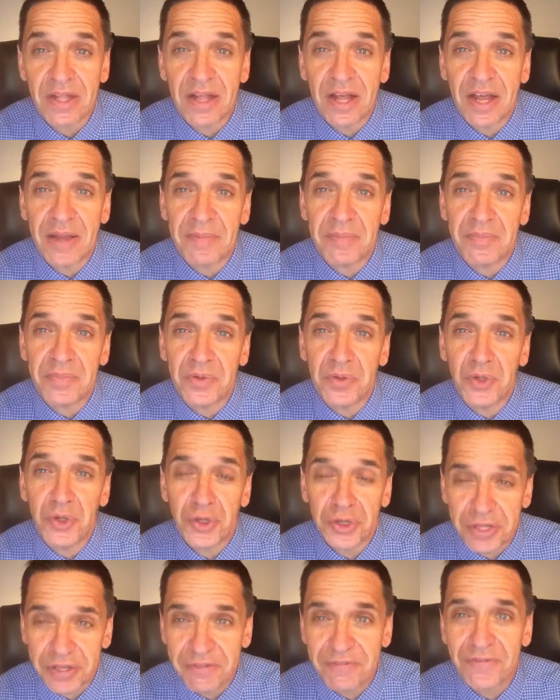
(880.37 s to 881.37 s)
I'm
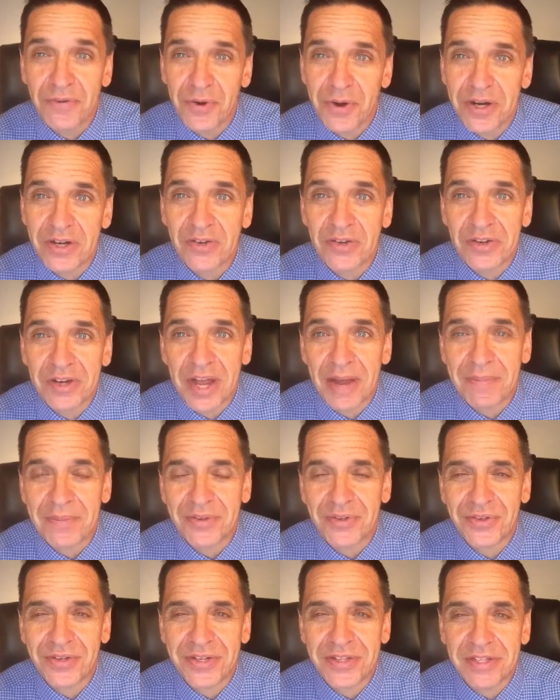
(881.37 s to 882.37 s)
looking forward to an
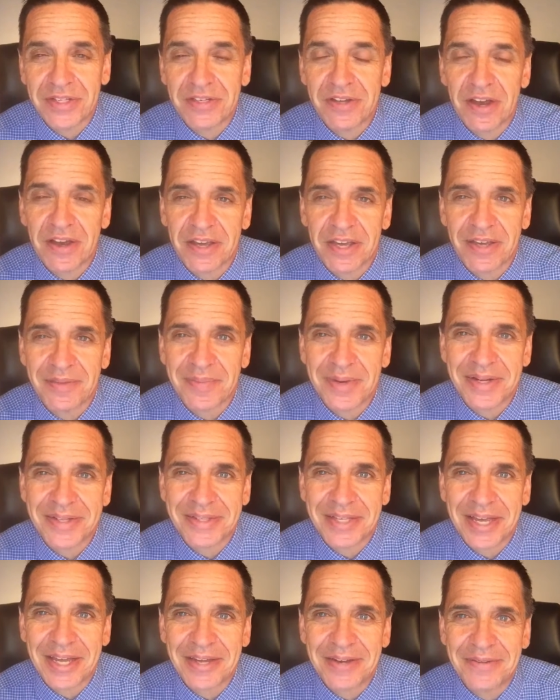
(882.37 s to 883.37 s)
opportunity to talking about
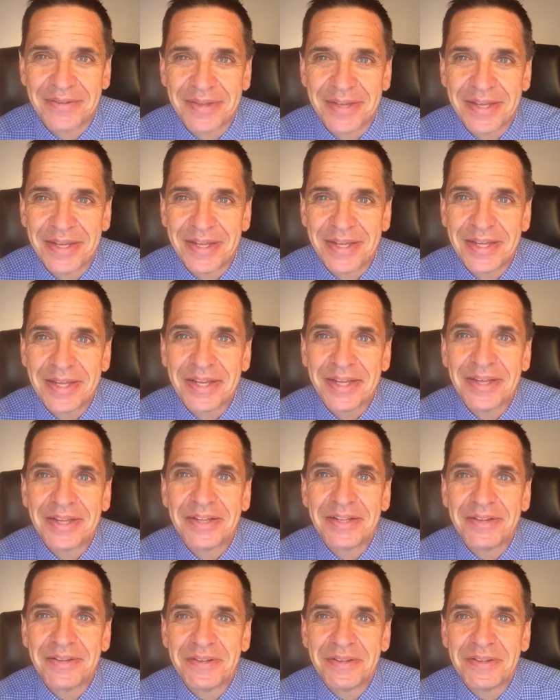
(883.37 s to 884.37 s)
that.
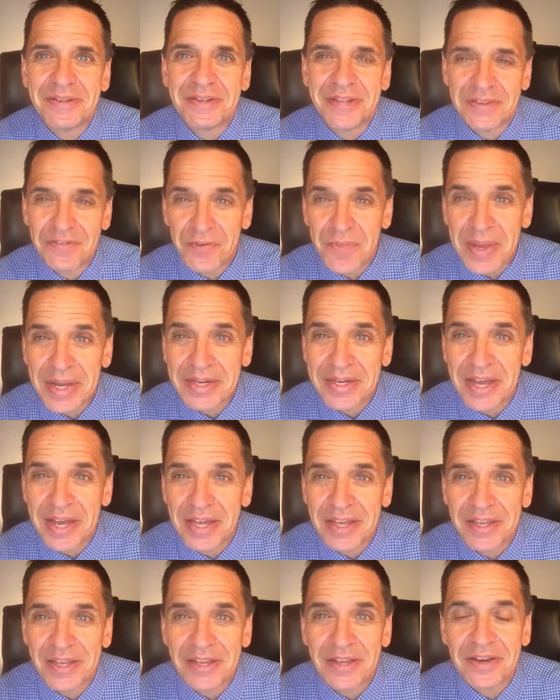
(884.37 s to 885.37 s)
David
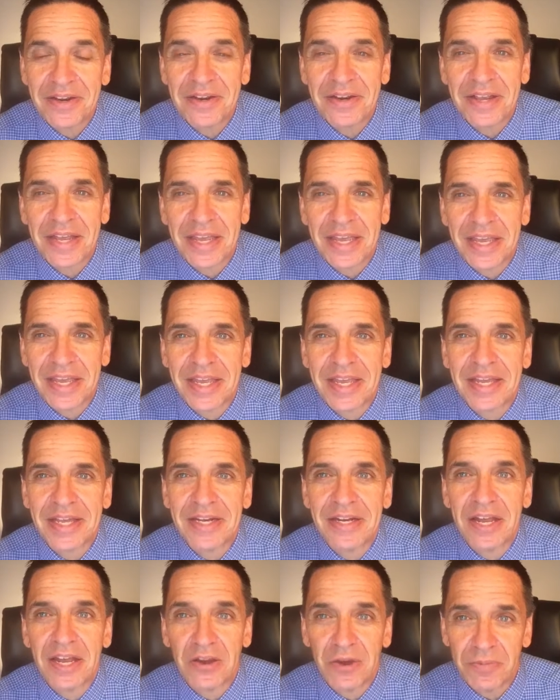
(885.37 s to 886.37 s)
McKnight here,
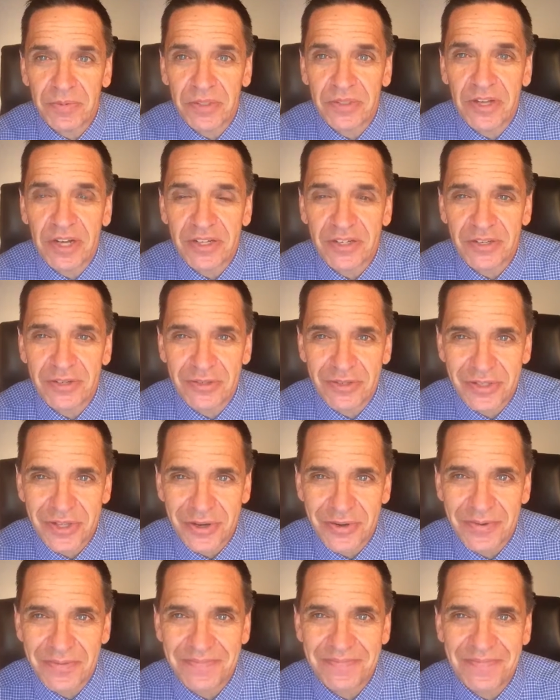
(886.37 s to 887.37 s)
and I hope to talk to you
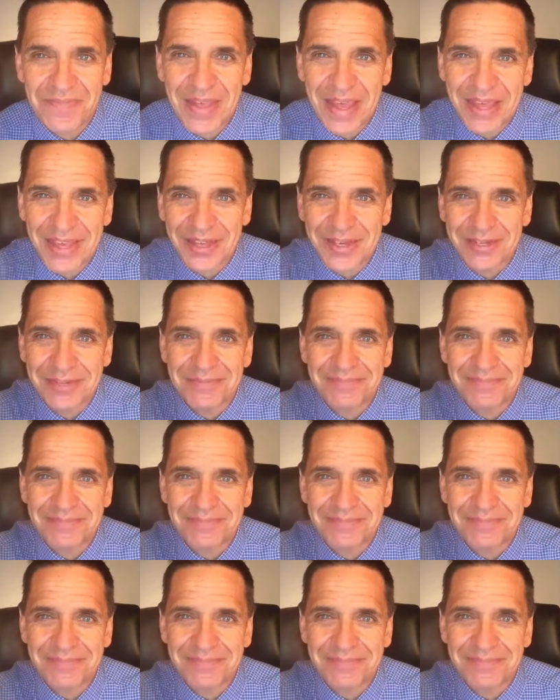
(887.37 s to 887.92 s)
soon. Thank you.